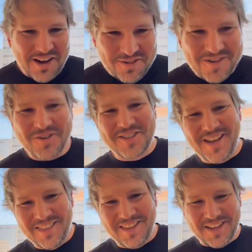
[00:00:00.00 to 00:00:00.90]
have to
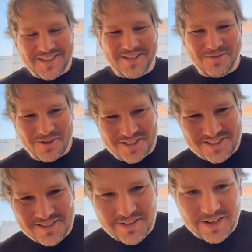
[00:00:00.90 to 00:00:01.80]
understand that that's how it
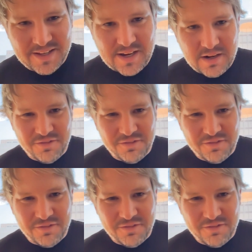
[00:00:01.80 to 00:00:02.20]
works, right? It kind